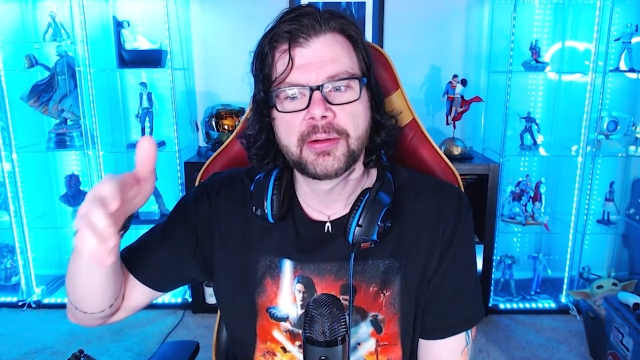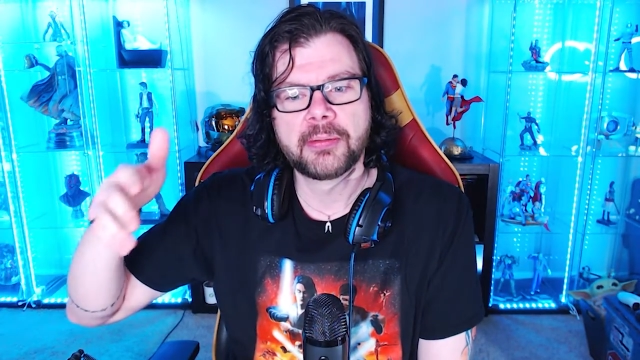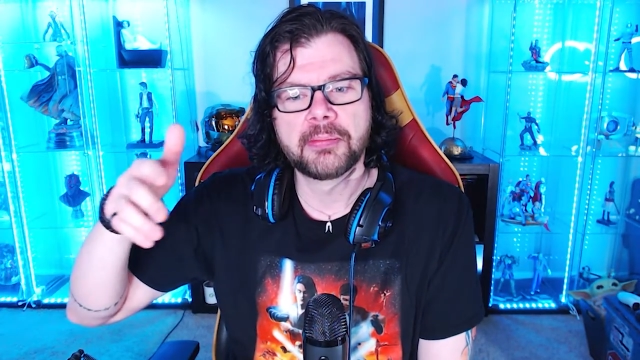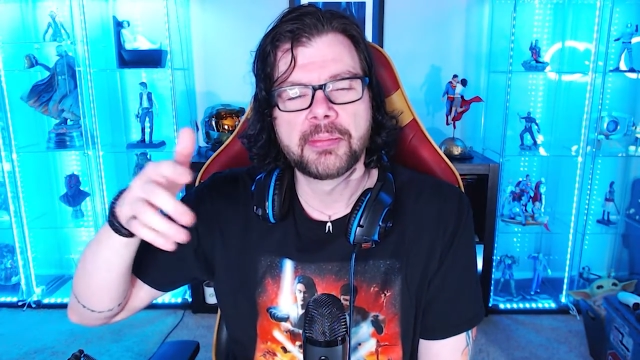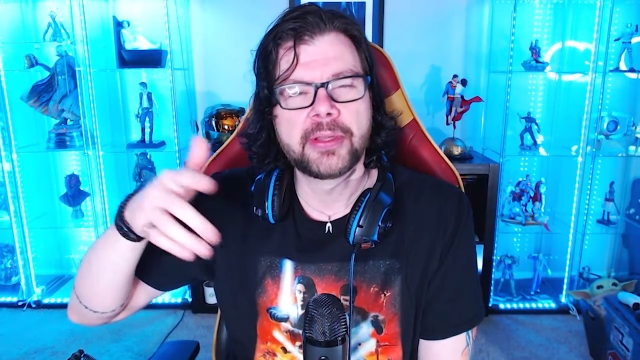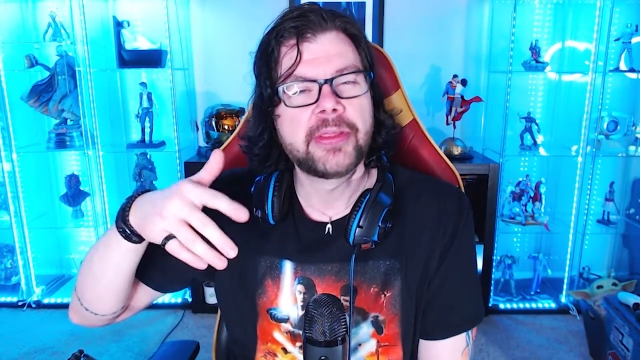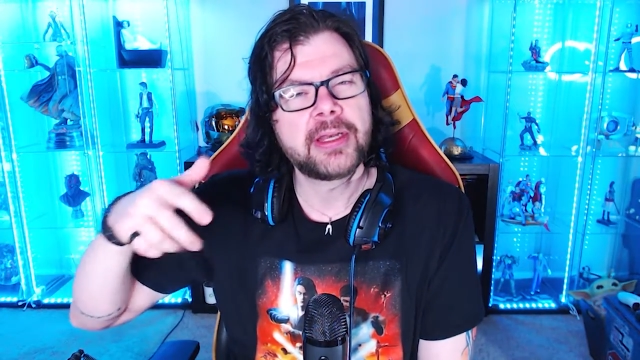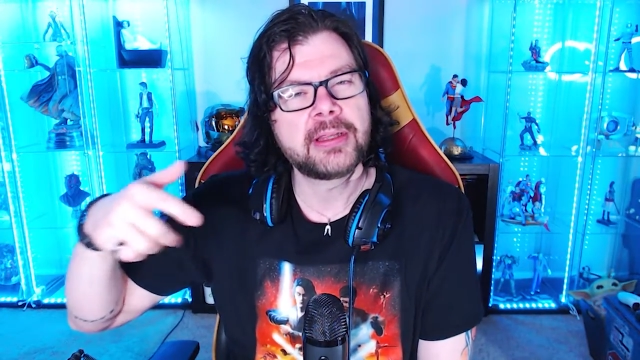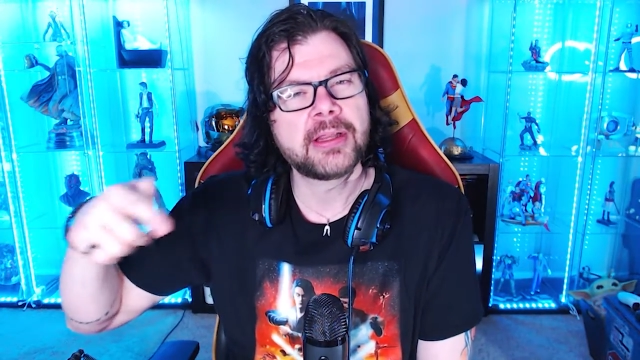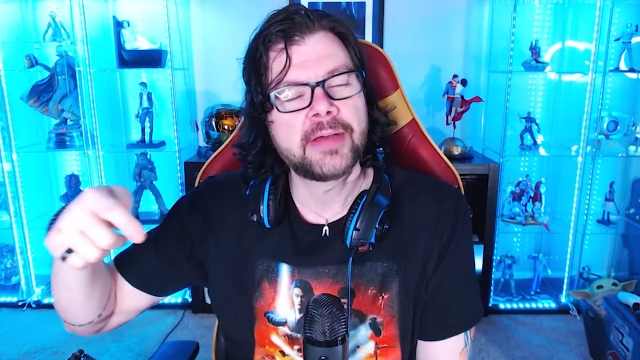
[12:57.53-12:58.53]
But
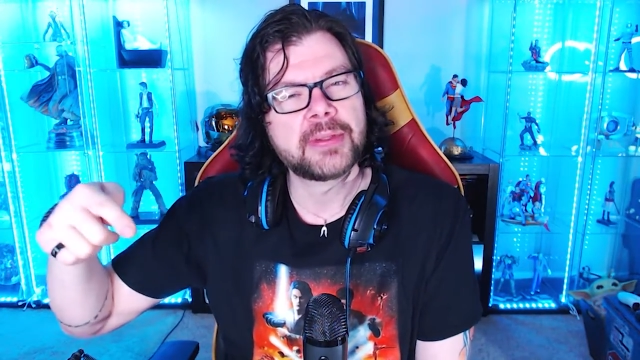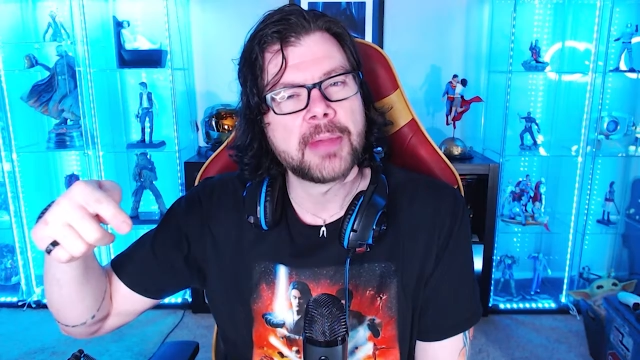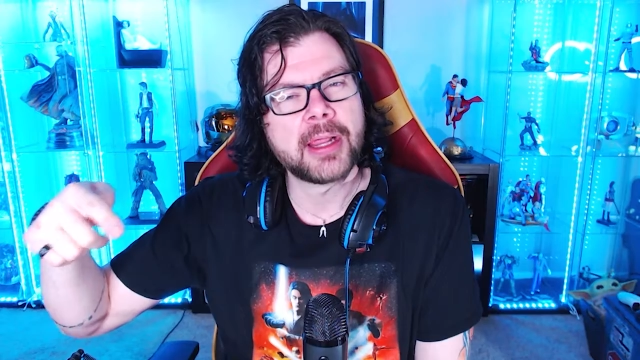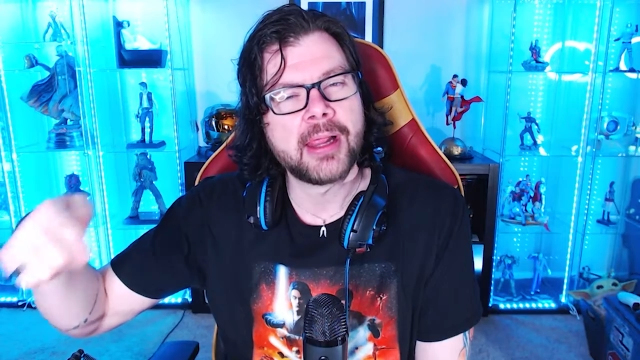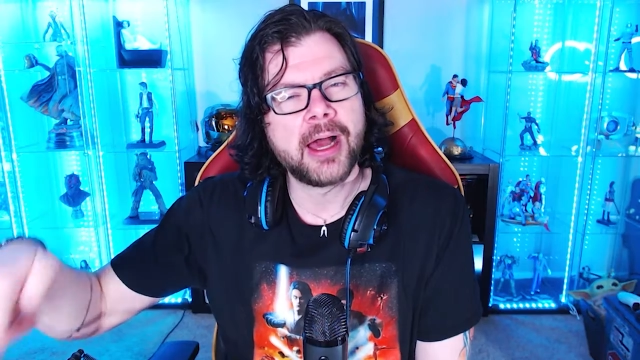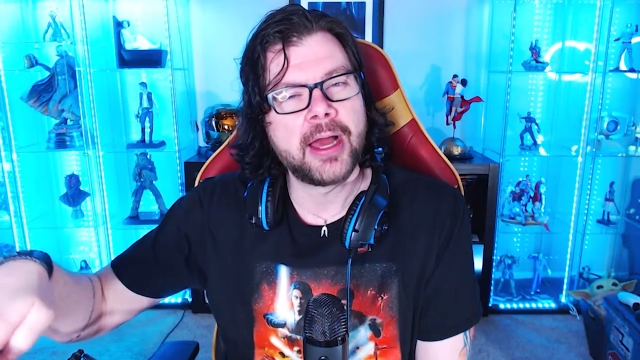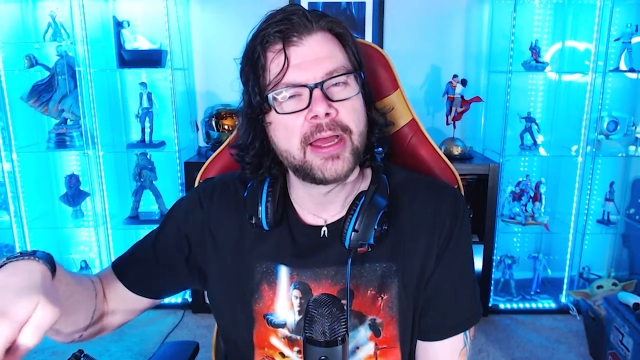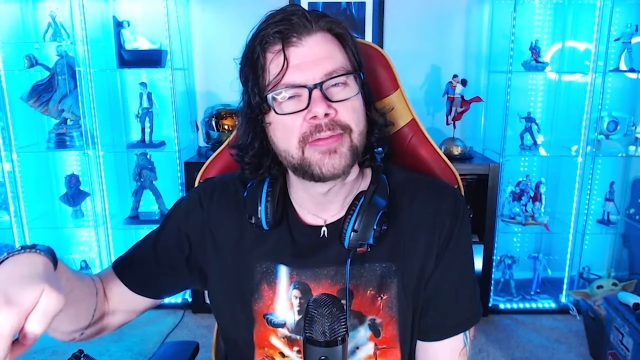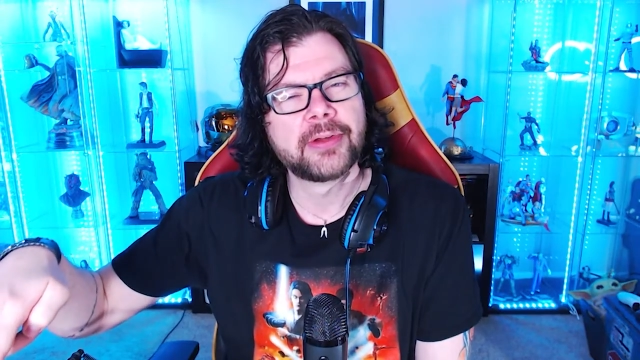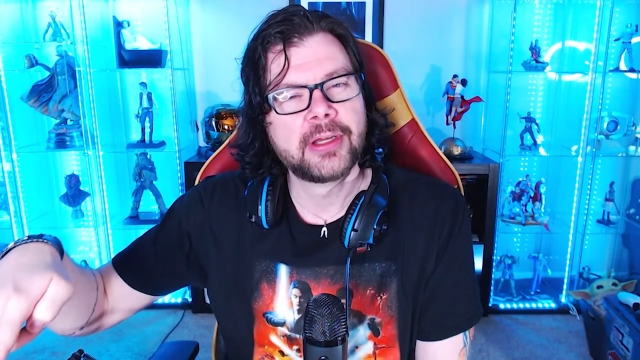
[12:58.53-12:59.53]
then he left him
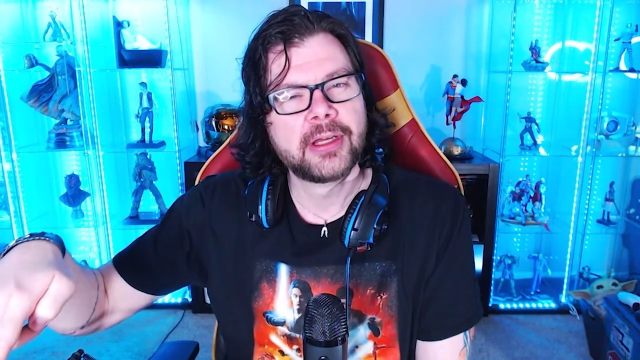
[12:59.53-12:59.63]
alive.